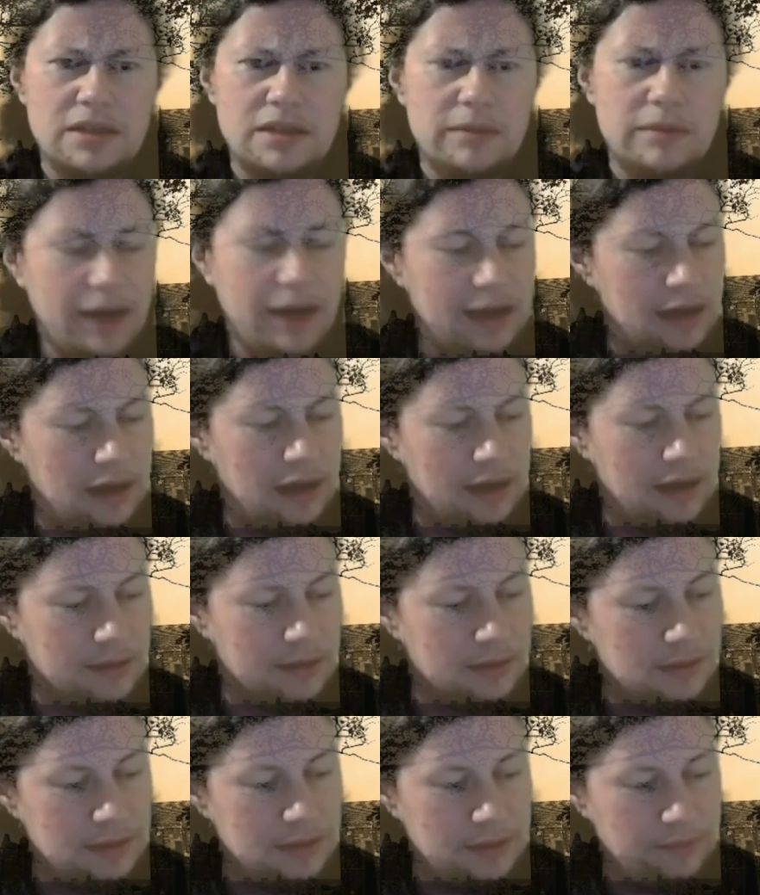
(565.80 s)
panelling.
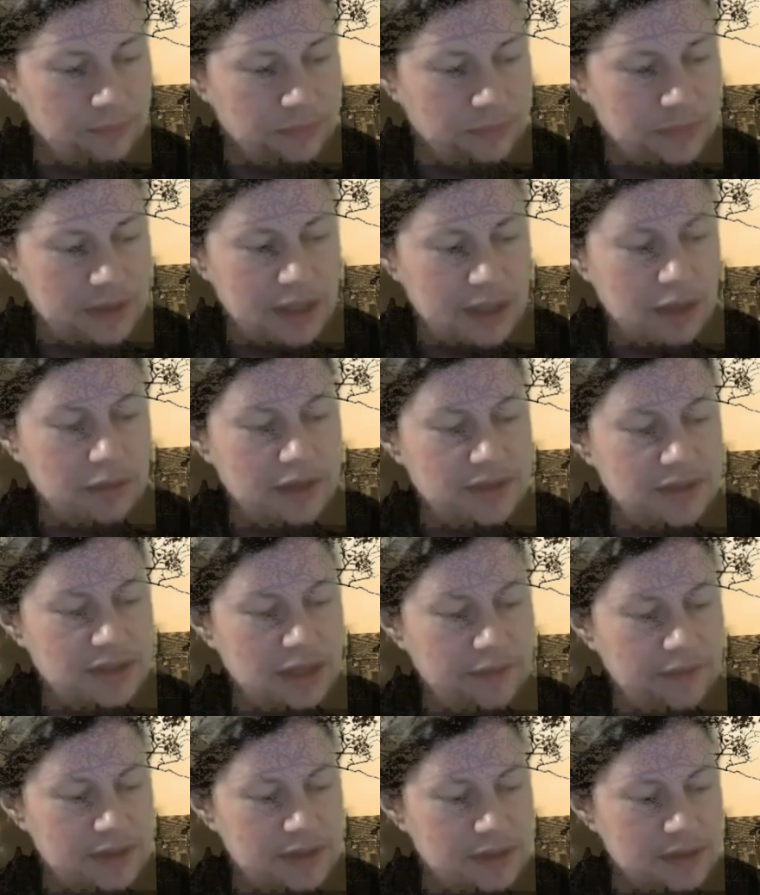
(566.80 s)
The only
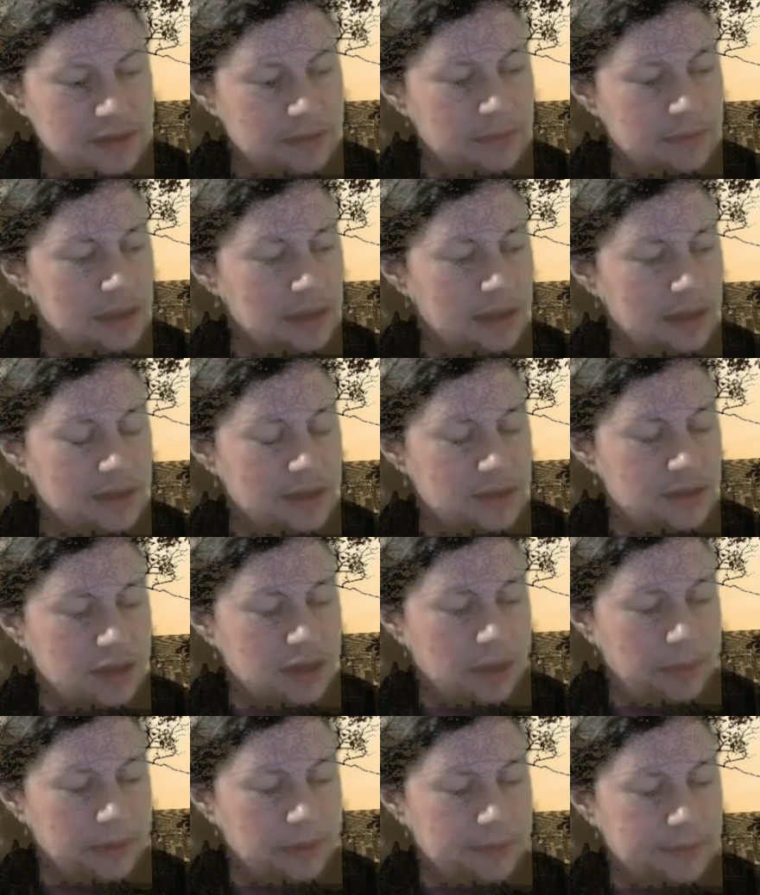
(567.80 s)
servitors a middle-aged
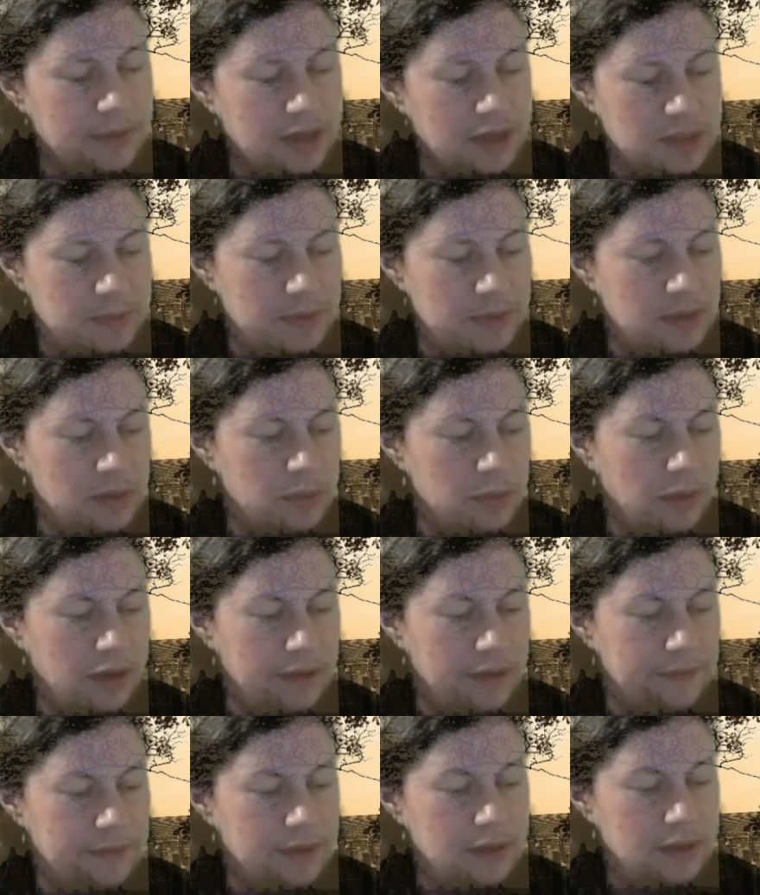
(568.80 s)
couple, husband and
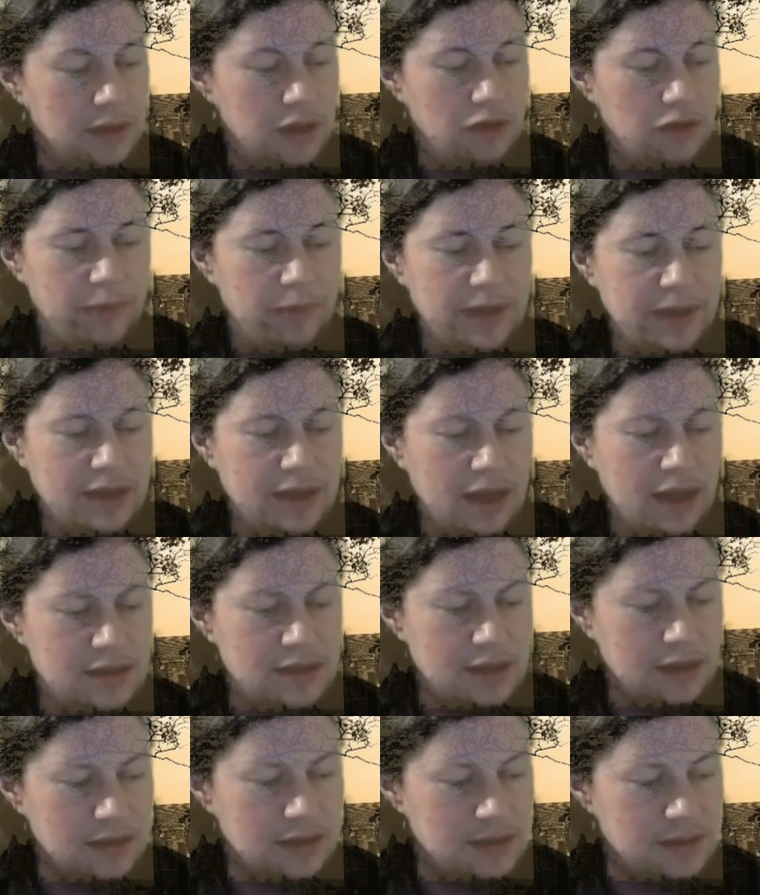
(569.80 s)
wife, who have been
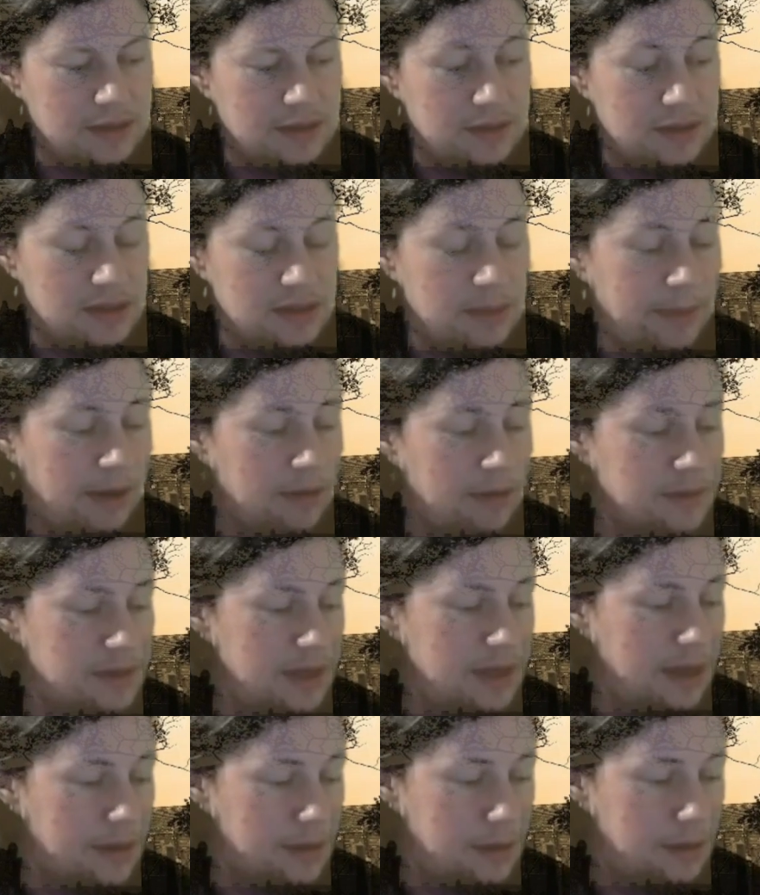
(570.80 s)
caretakers here since the Baron's
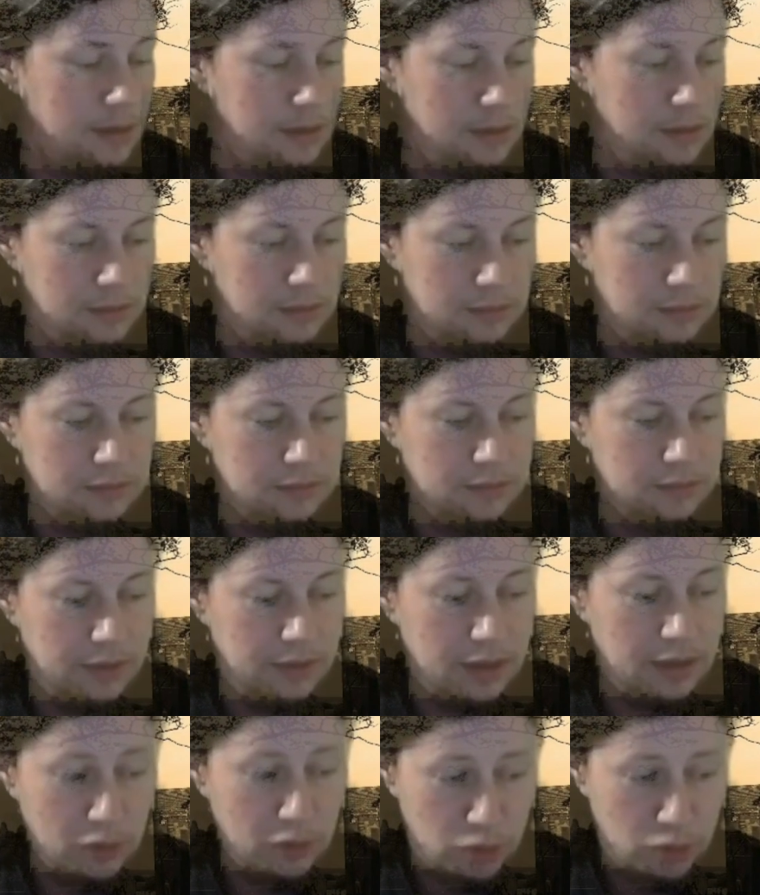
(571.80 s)
death.
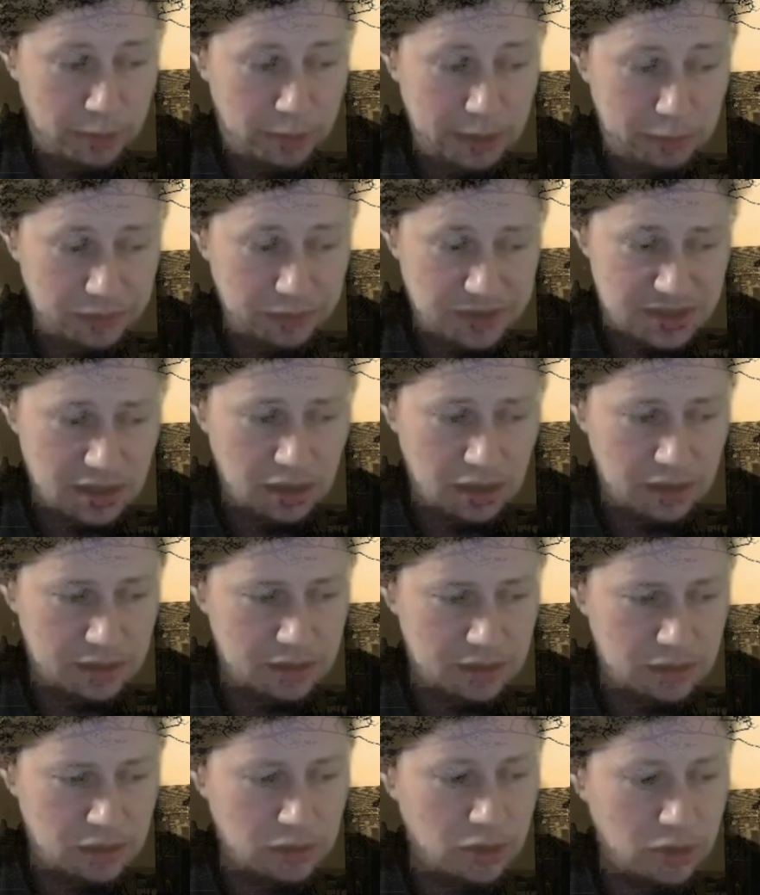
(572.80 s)
The local people sullen
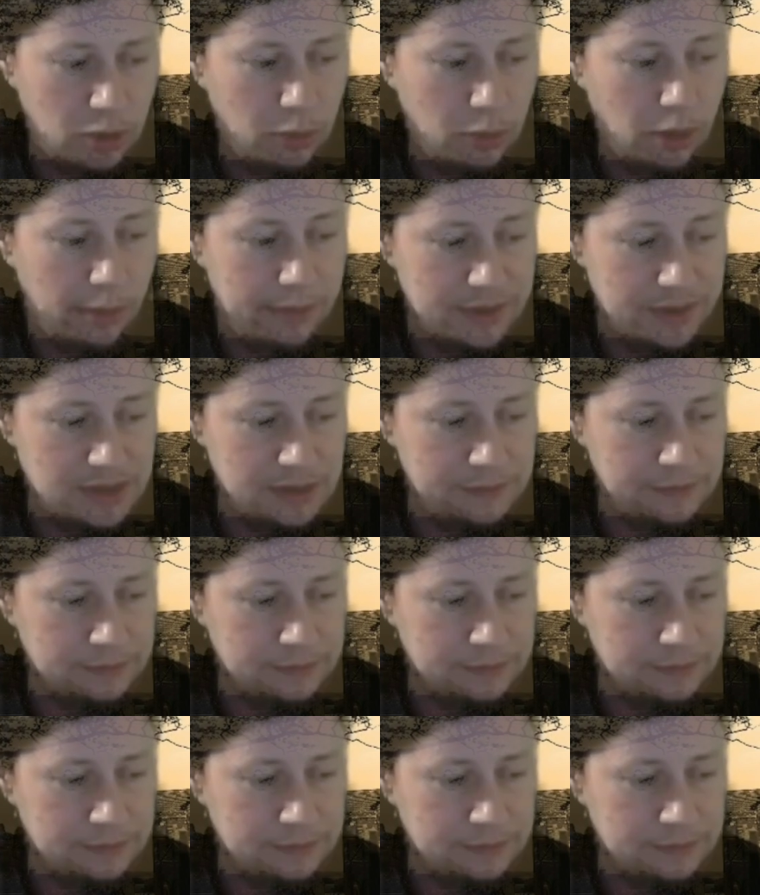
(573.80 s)
and uncooperative.